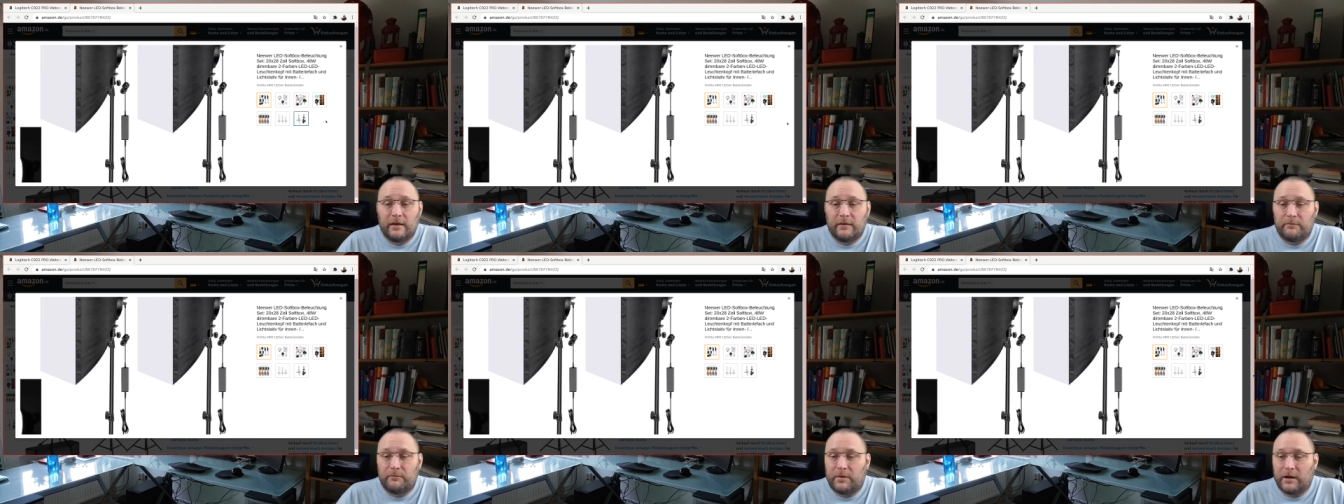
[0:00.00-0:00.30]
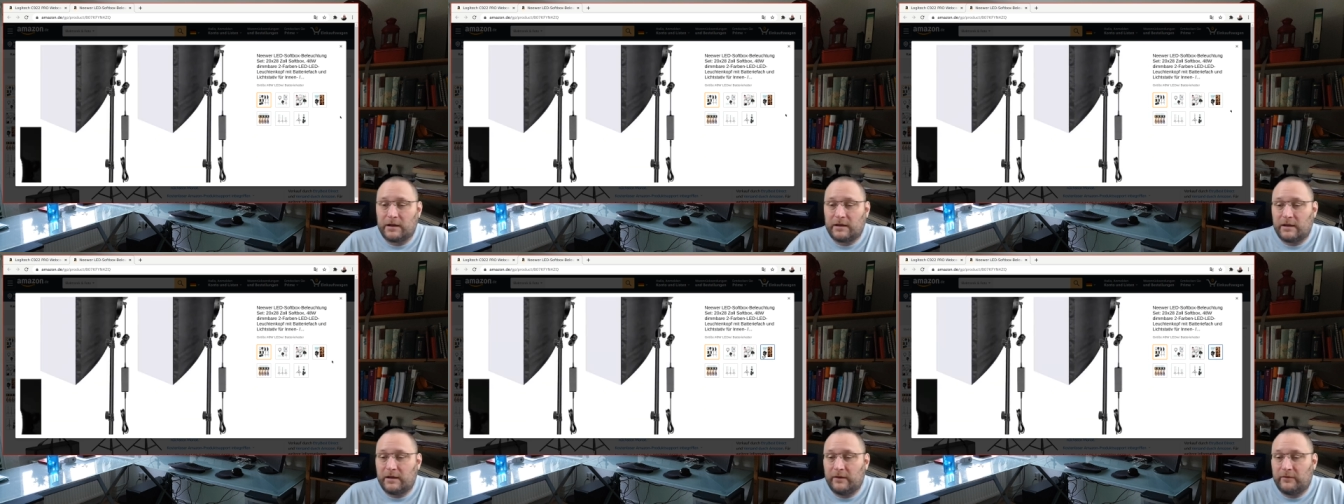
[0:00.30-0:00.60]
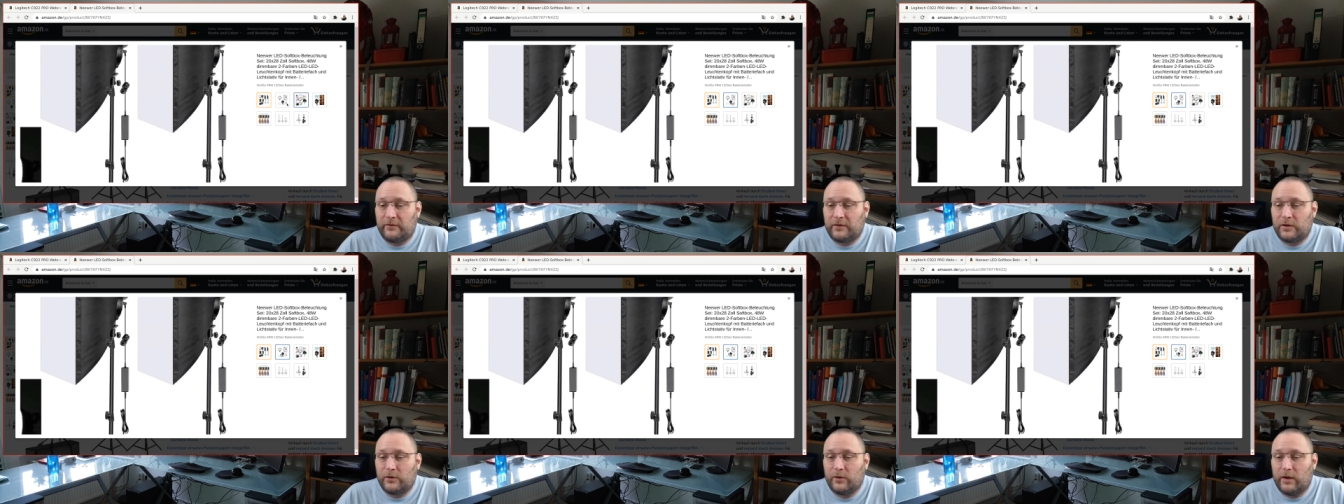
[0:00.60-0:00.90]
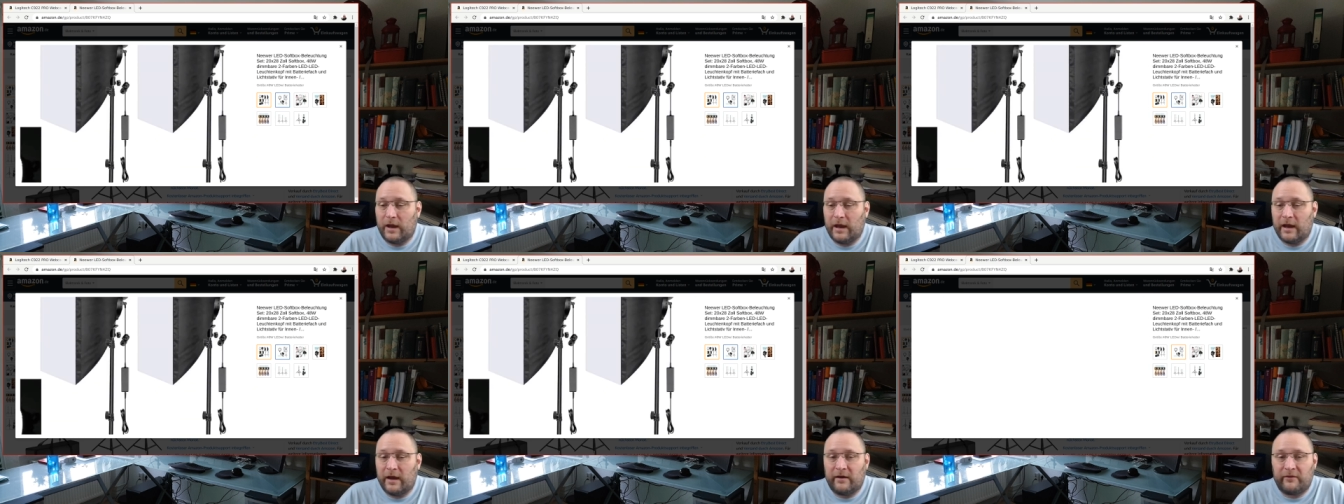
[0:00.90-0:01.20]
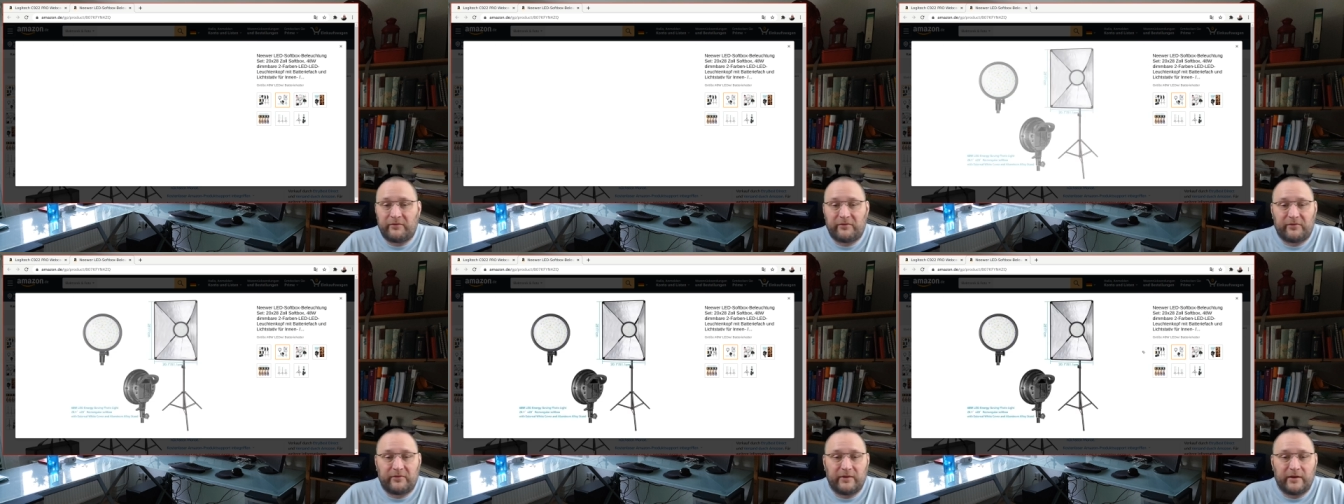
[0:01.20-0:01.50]
But if you
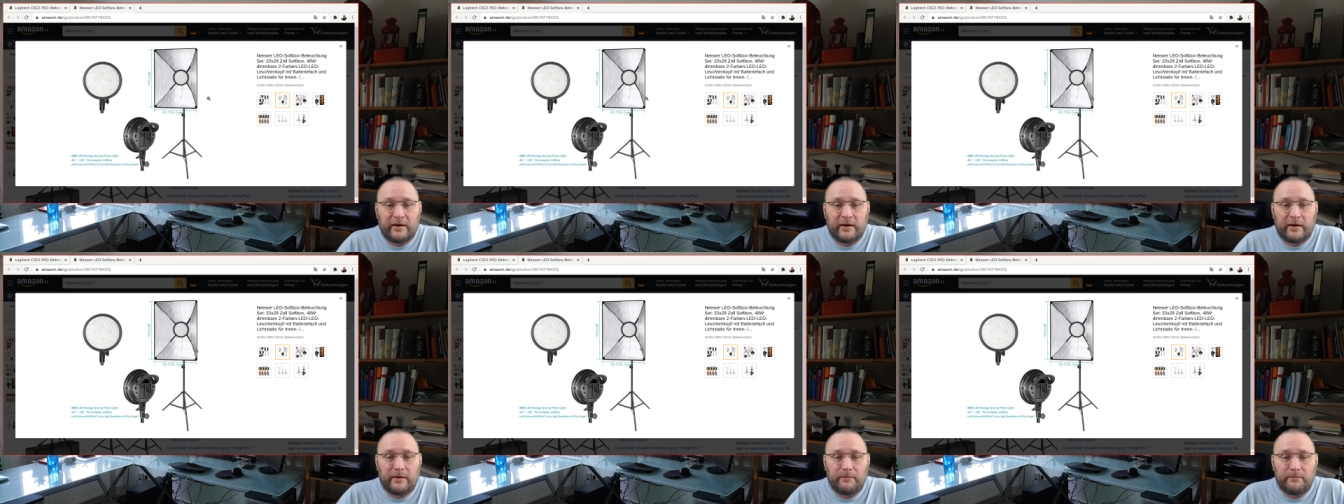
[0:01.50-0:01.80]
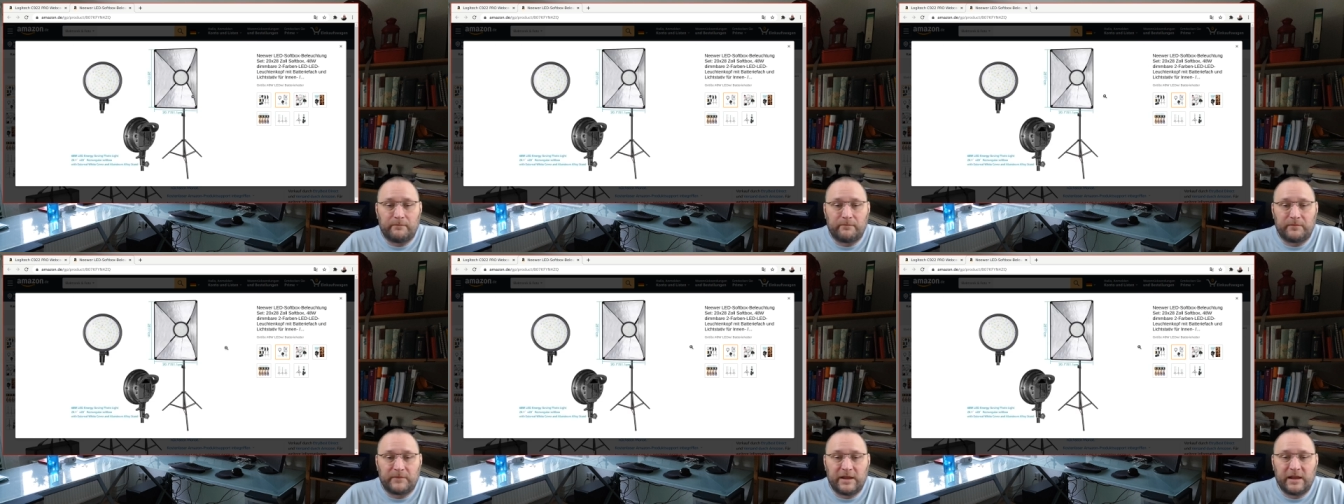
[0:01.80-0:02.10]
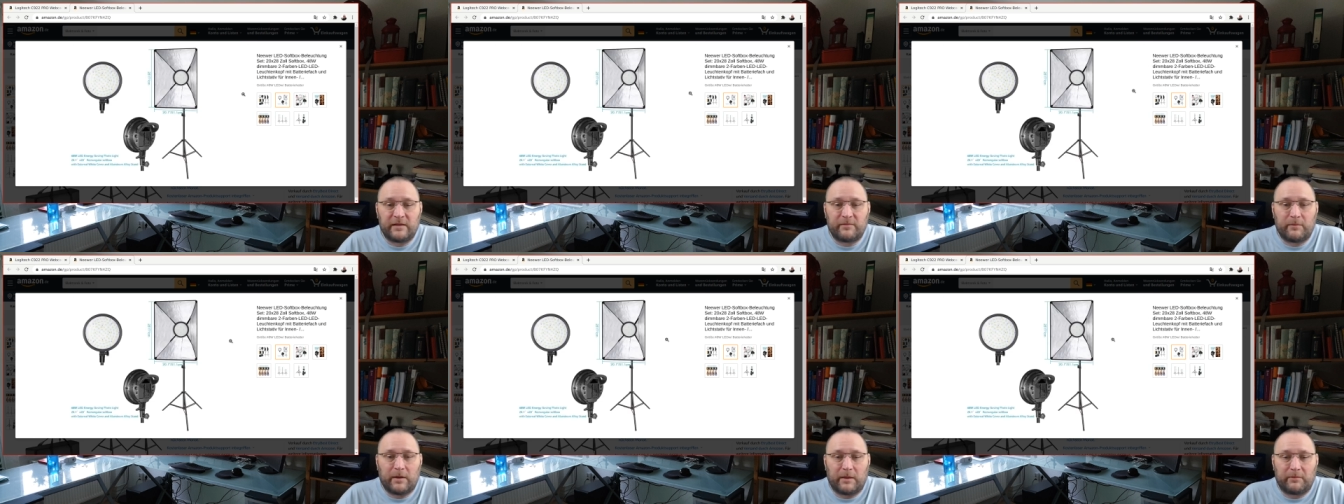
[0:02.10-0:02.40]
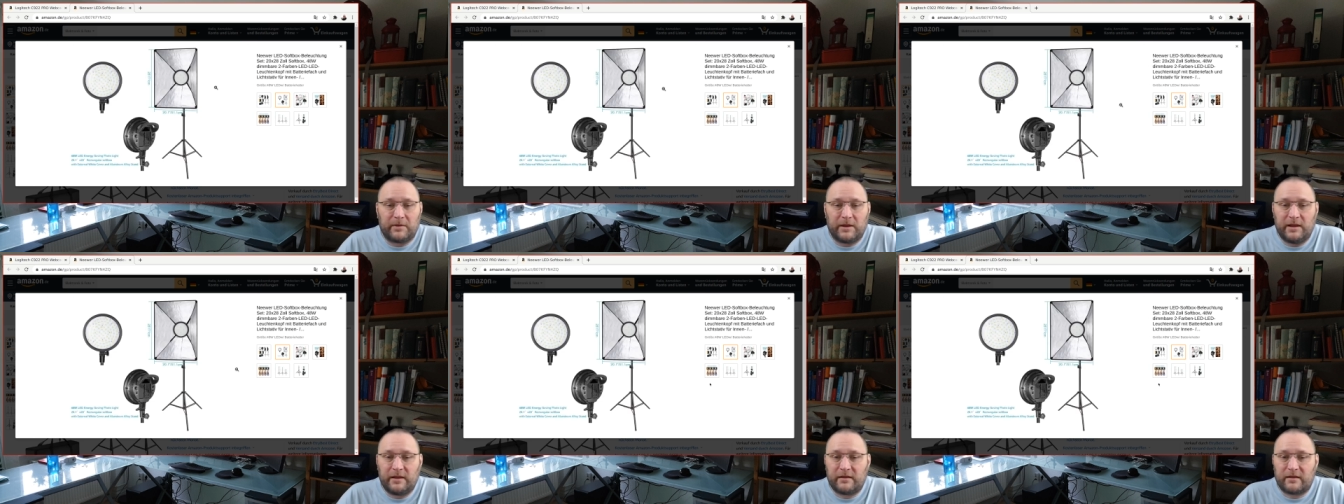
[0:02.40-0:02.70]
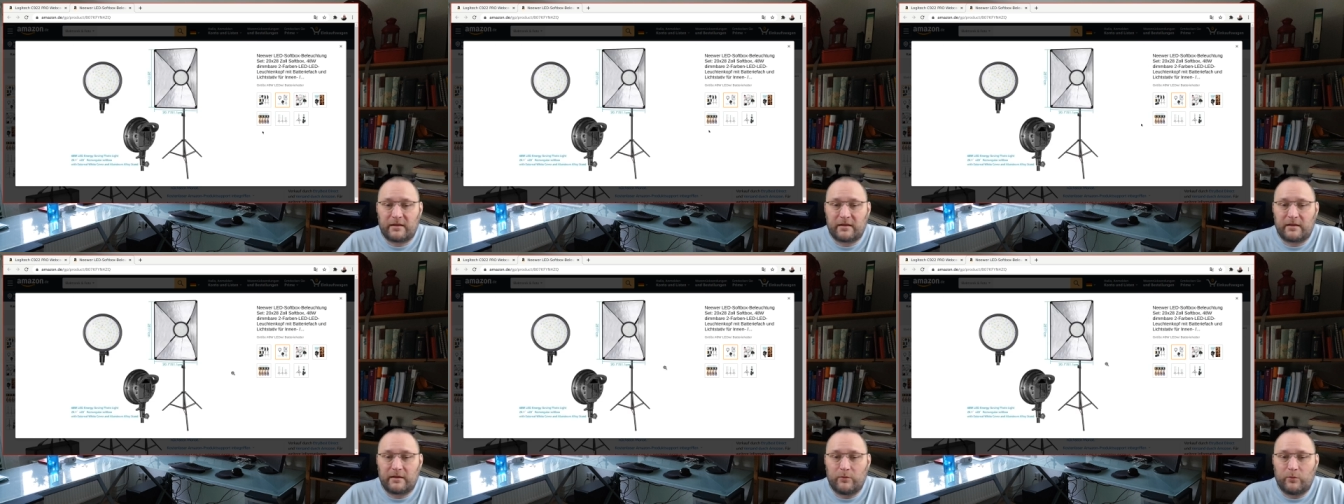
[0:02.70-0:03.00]
have um, these
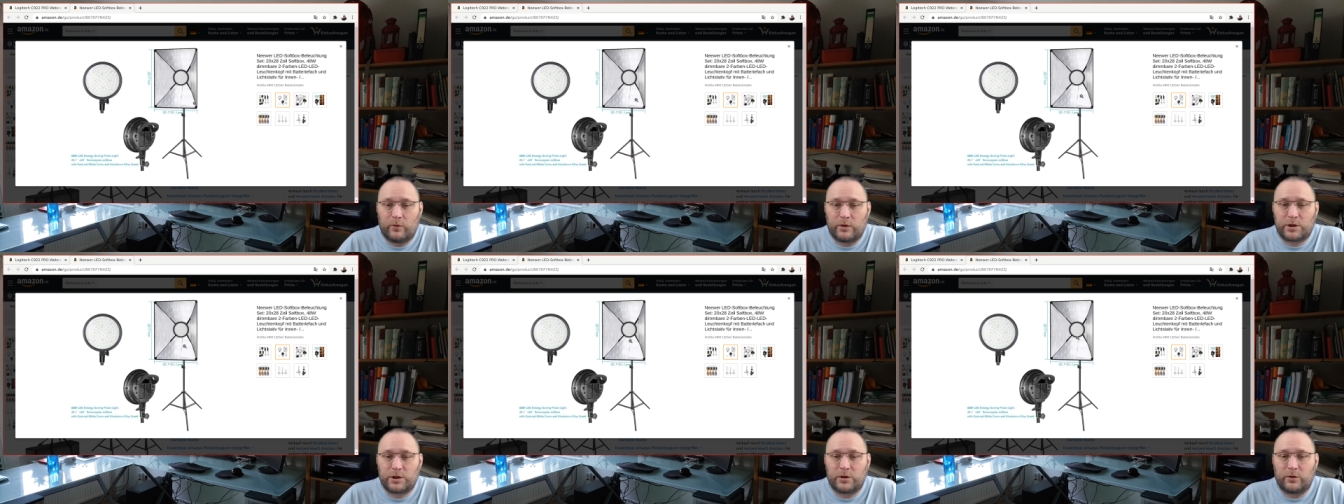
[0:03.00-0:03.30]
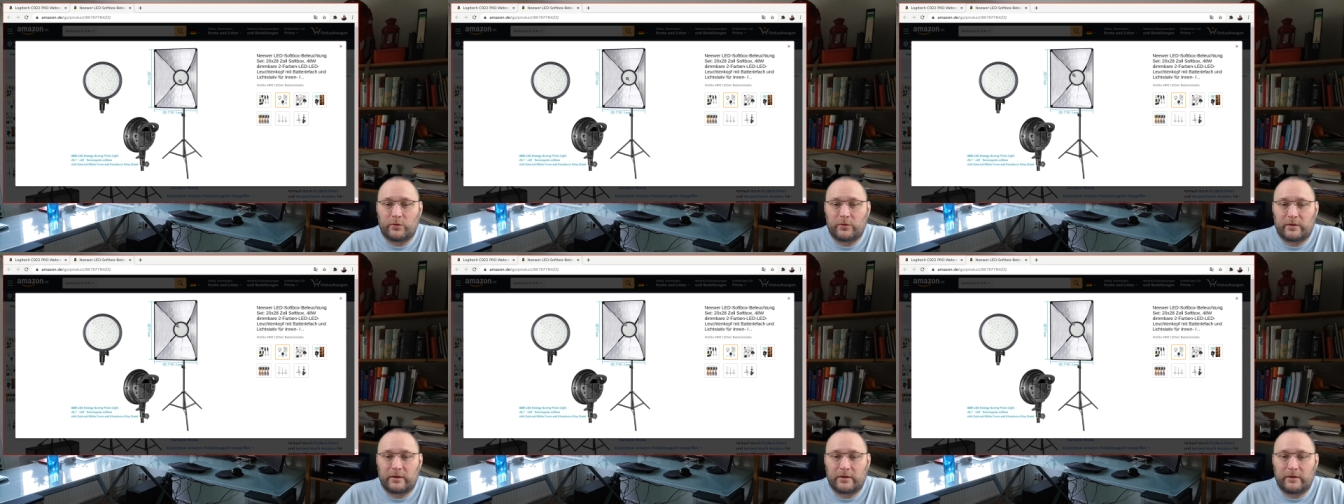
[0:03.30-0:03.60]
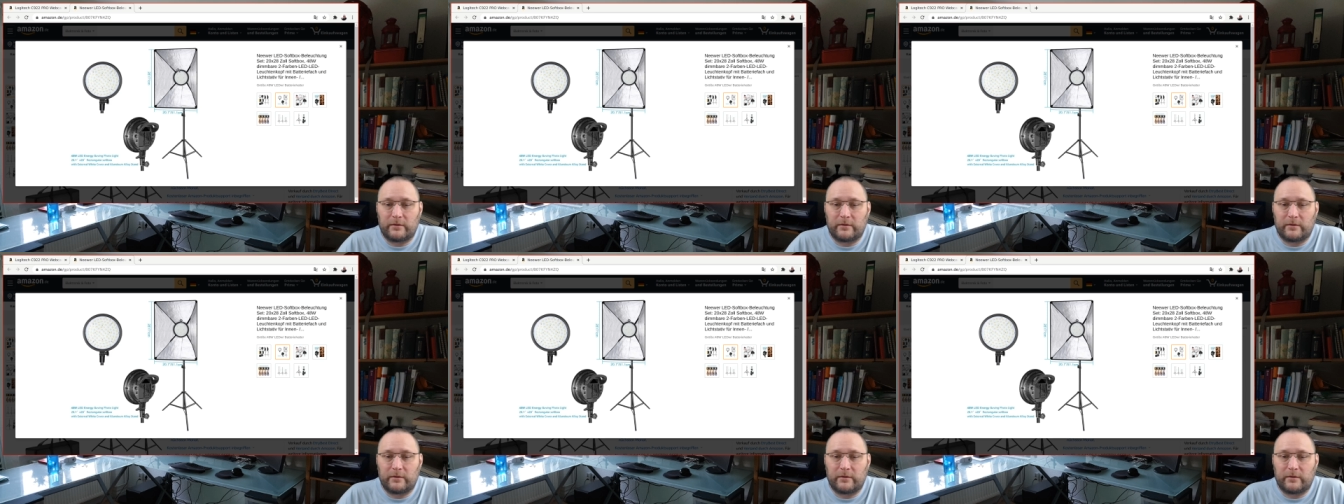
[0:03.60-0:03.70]
puppies, which you